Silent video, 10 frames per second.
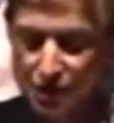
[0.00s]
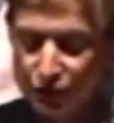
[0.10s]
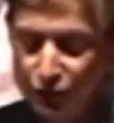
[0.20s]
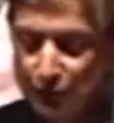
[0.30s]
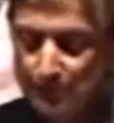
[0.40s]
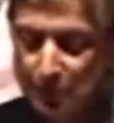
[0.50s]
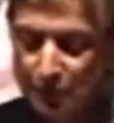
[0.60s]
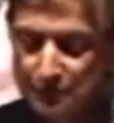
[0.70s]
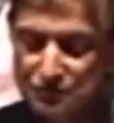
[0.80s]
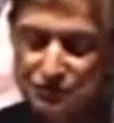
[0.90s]
for the
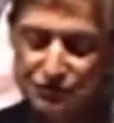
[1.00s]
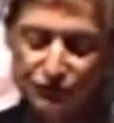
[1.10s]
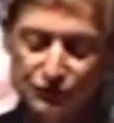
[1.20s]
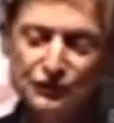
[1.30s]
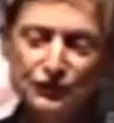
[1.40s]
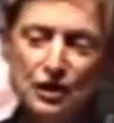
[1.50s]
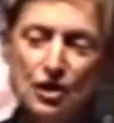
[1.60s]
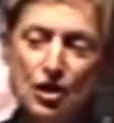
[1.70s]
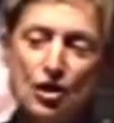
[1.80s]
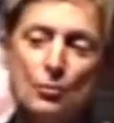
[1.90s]
purposes of living
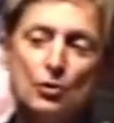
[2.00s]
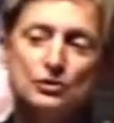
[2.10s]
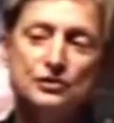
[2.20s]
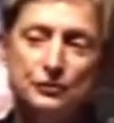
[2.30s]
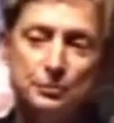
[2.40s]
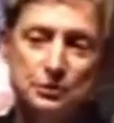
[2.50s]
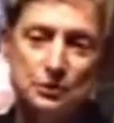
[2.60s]
a more livable